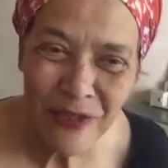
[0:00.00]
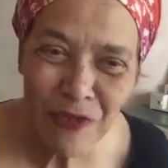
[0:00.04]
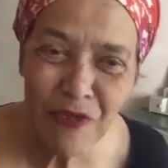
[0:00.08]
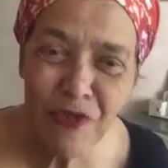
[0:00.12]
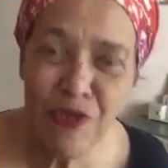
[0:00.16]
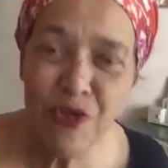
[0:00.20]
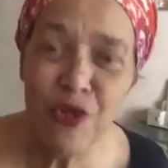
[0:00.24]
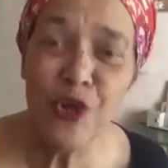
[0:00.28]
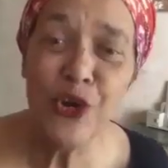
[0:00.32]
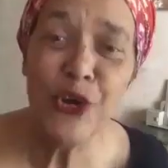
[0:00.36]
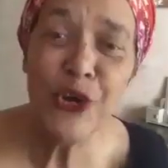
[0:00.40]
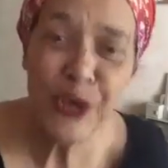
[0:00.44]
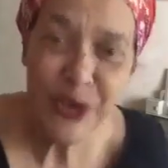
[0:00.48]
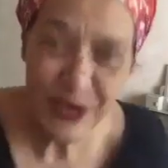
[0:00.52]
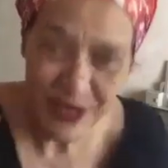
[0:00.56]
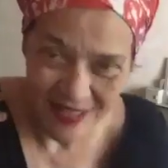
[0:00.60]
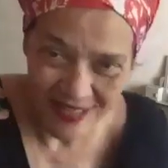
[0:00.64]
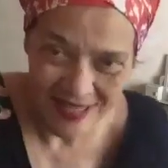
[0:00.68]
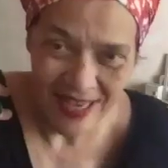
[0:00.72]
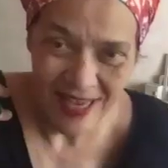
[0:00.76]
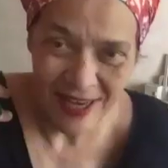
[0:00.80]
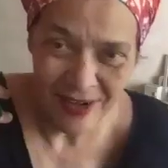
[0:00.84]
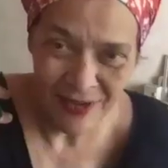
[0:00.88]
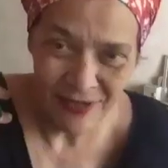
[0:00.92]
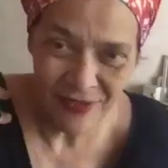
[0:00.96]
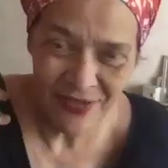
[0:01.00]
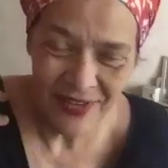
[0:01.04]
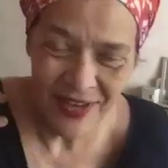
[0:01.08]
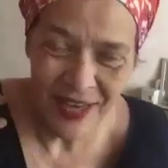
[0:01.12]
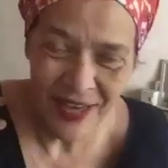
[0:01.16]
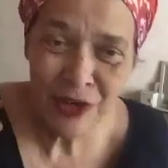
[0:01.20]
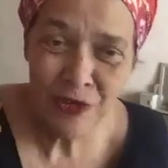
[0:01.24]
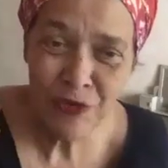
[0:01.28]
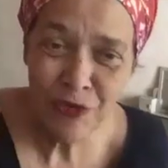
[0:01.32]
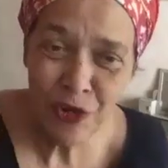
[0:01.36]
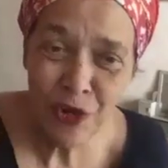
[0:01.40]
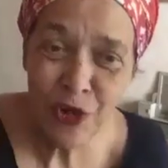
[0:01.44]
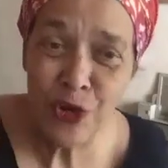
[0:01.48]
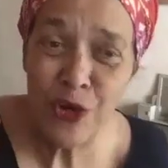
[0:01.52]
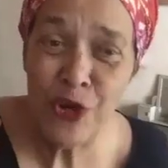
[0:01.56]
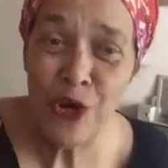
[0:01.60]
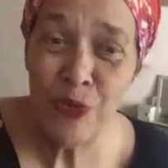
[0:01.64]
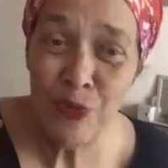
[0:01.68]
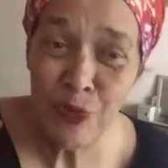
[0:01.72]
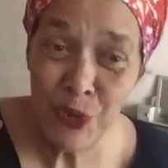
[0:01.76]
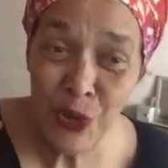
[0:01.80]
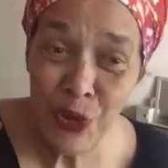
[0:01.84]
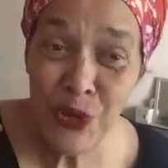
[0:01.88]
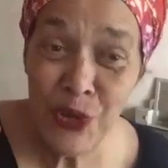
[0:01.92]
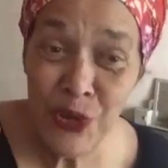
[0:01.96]
for herself and for her
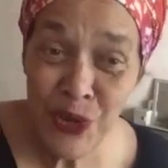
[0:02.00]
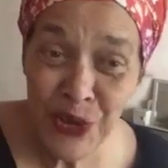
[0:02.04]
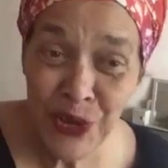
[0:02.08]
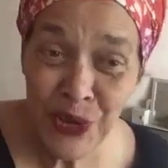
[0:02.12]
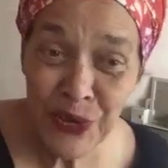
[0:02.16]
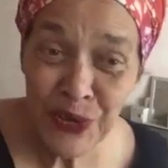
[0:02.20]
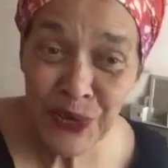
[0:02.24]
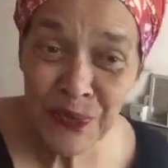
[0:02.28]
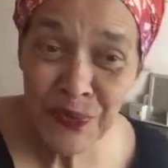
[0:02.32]
mother,